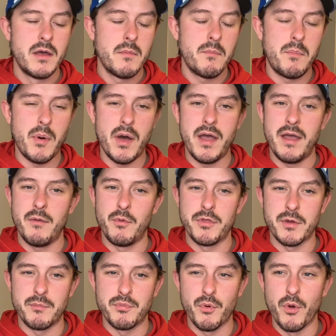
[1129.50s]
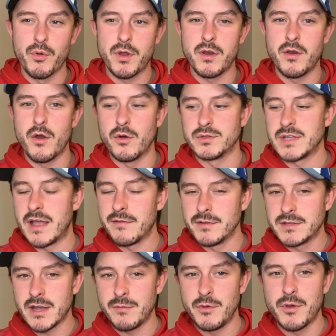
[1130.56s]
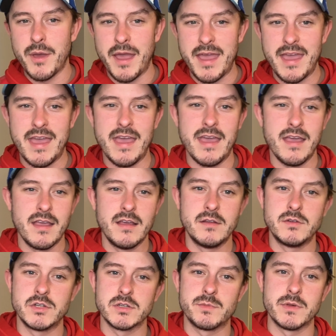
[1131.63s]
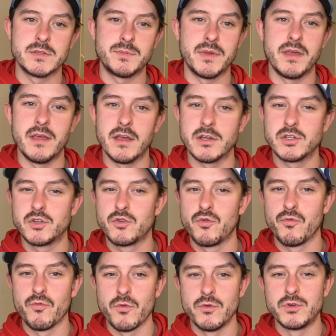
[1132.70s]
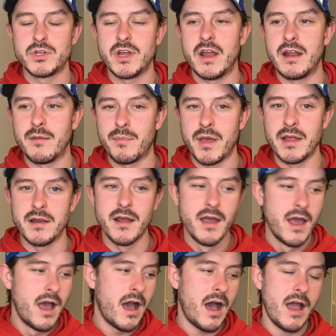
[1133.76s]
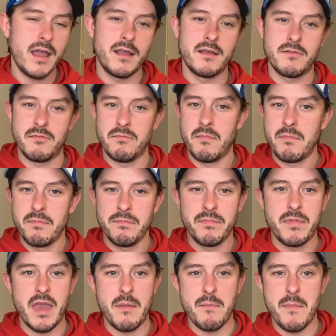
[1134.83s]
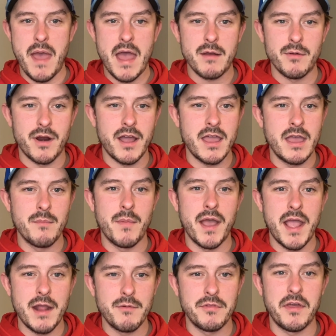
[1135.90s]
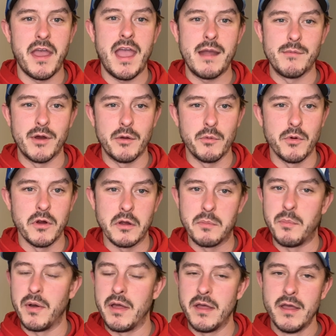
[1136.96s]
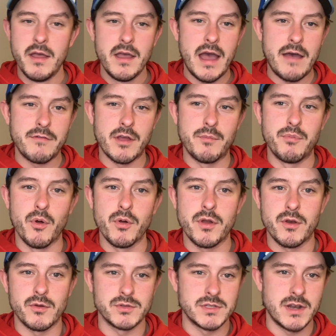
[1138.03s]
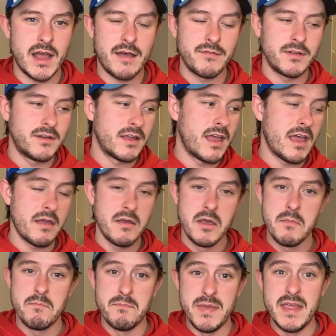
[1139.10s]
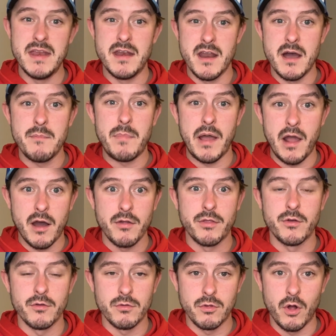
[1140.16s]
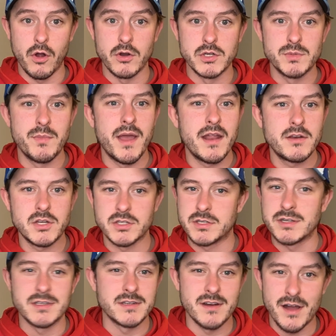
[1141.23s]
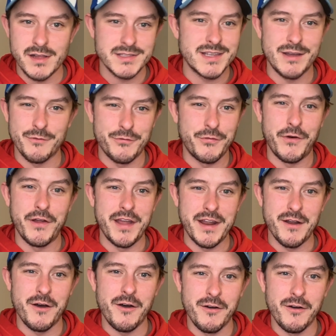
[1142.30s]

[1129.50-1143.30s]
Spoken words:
but with a broken nose, every time you get hit, it just must be excruciating pain. I get mad when I hit my hand with a hammer at work, but having a broken nose and having to get beaten up by other large men just does not sound fun at all.